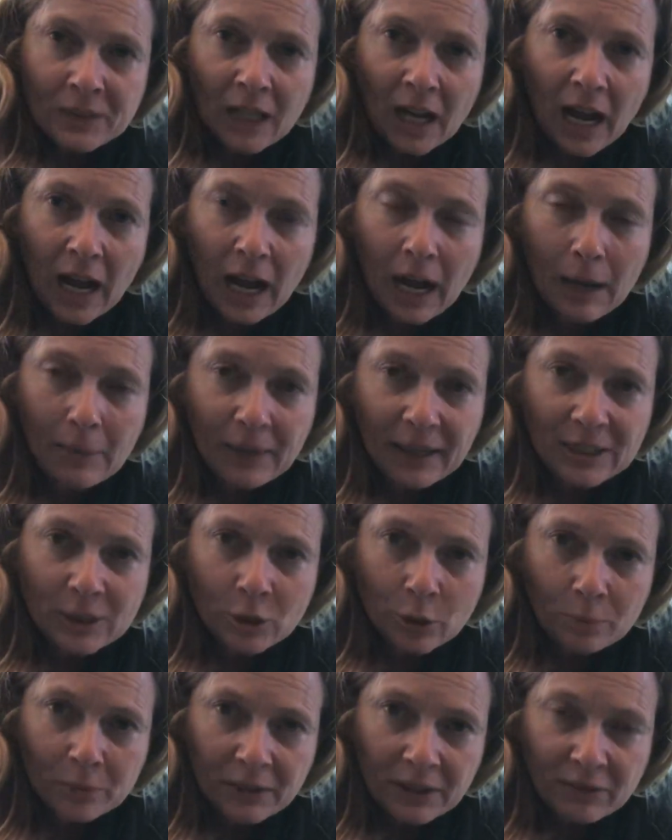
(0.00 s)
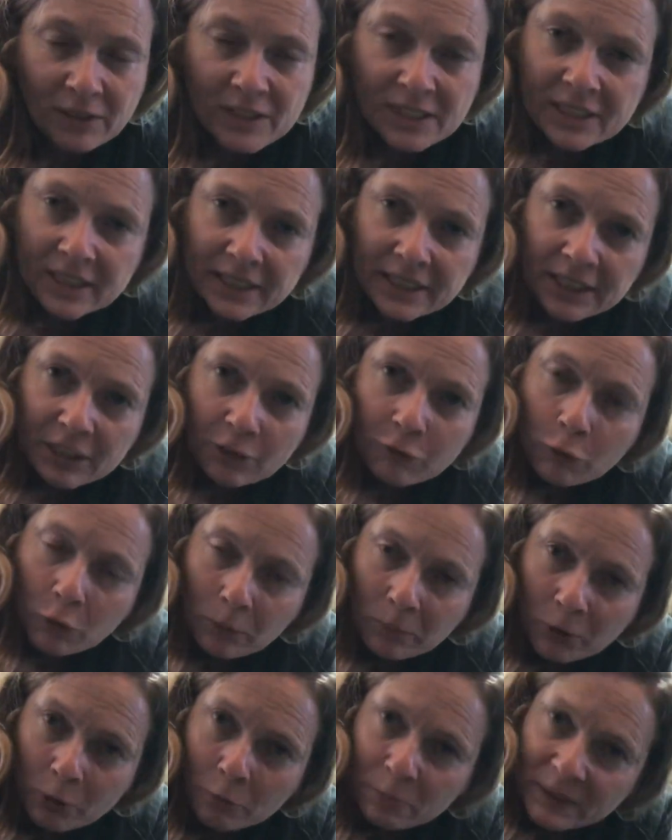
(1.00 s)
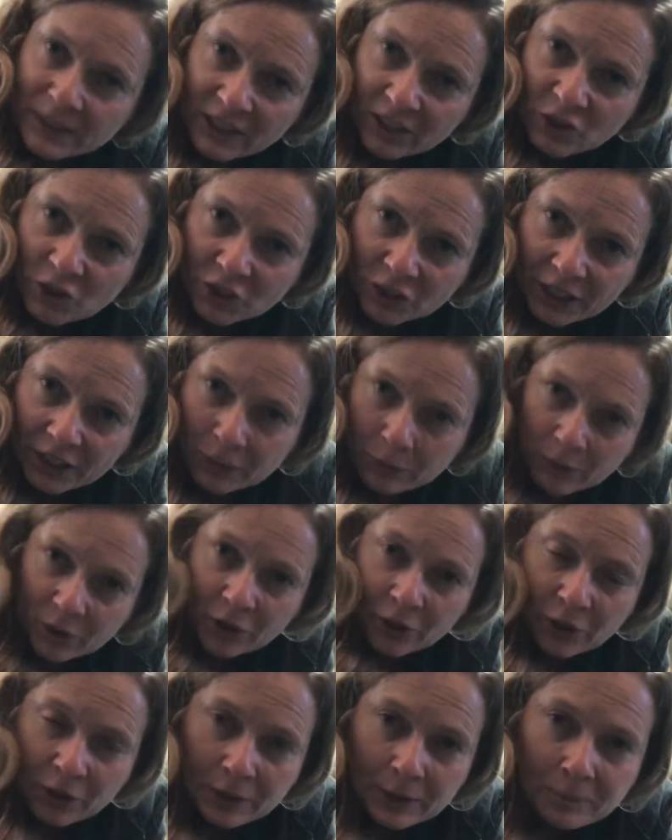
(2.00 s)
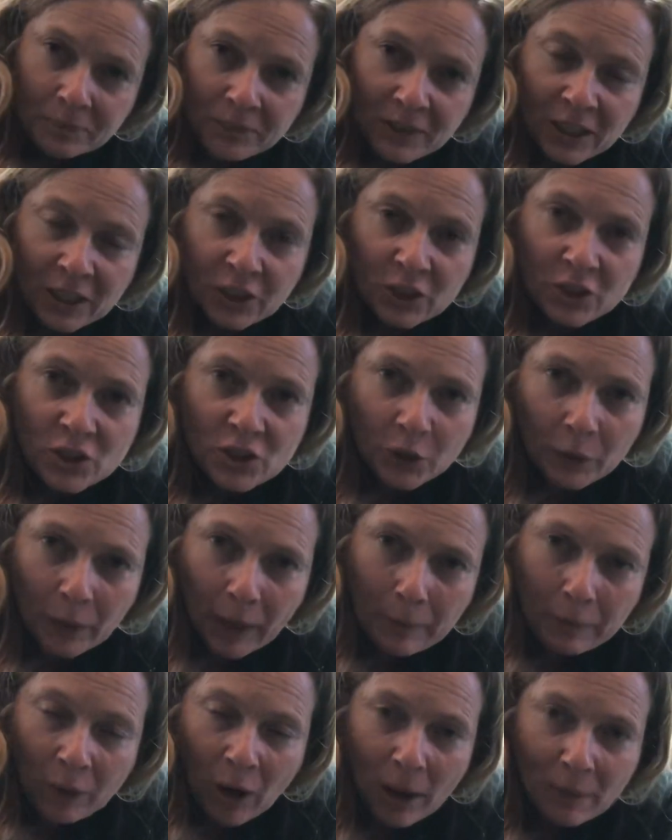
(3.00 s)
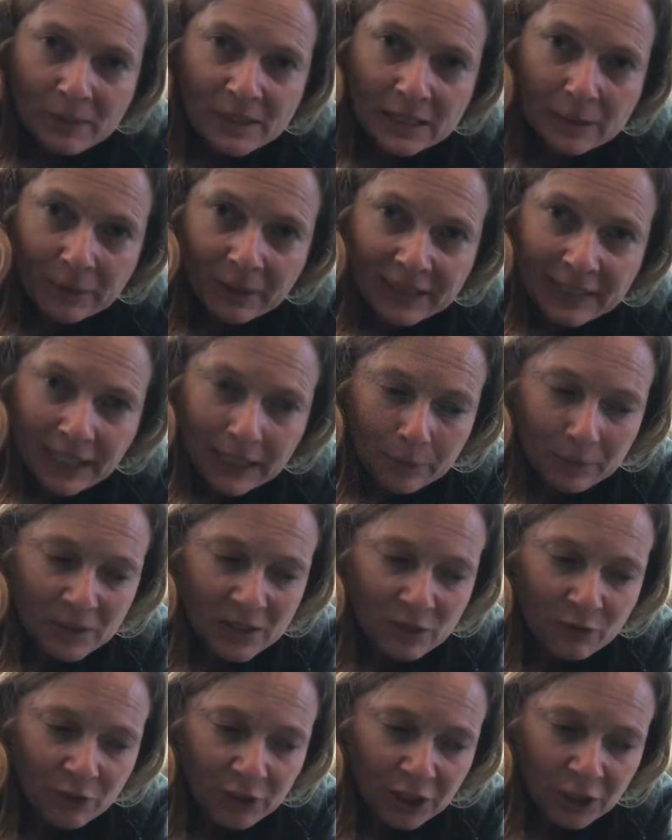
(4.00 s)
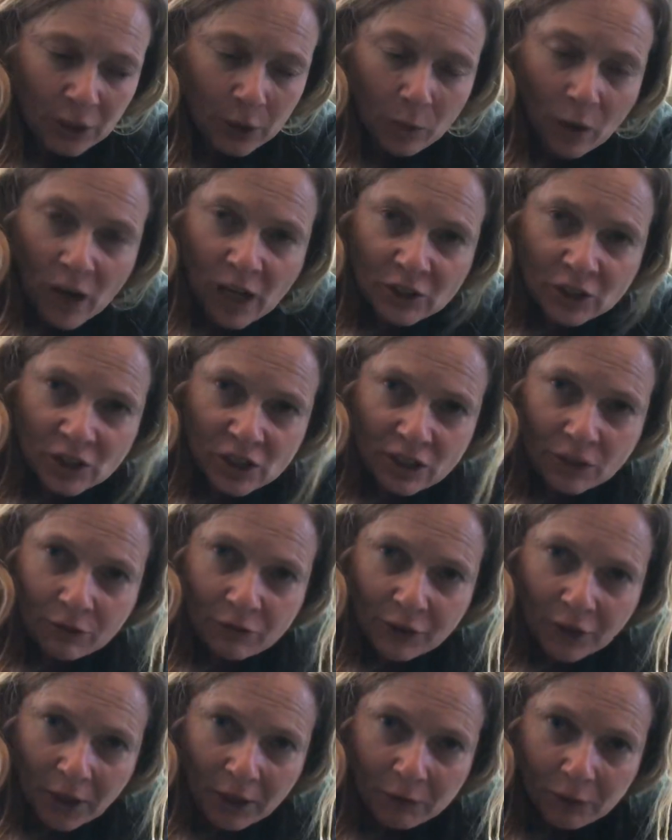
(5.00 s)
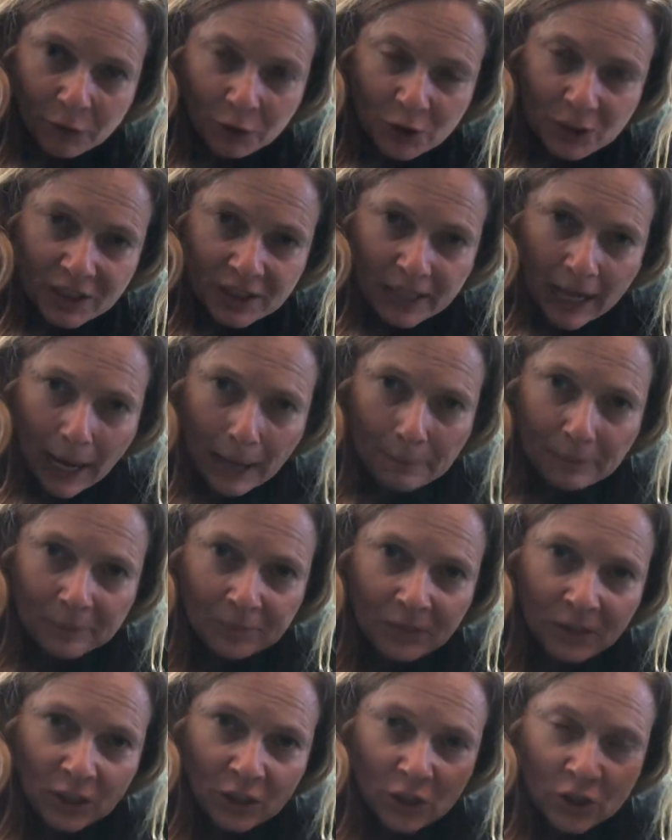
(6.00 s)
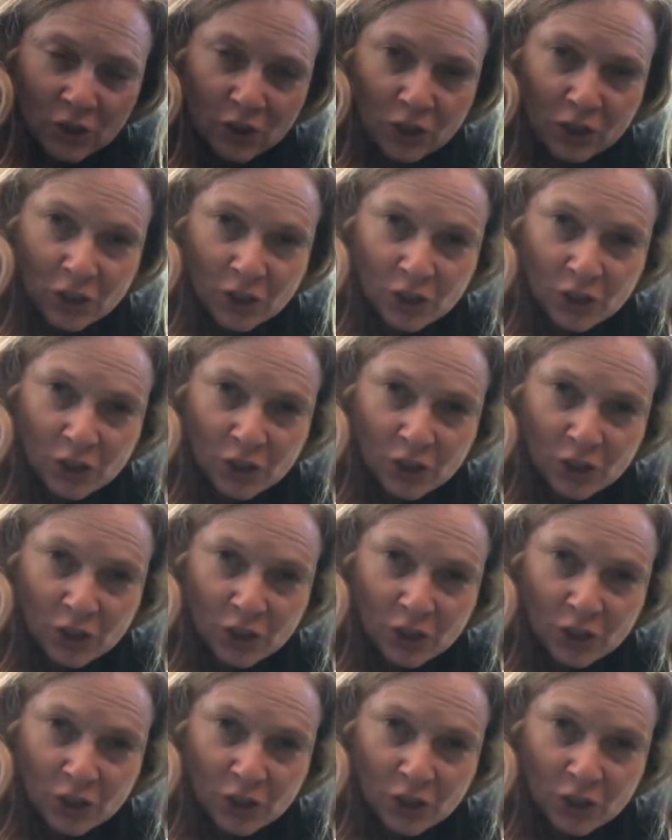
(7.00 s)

Um, I don't believe he's done any formal obedience training with her. So I promised him I'd get him this video on just the very first step to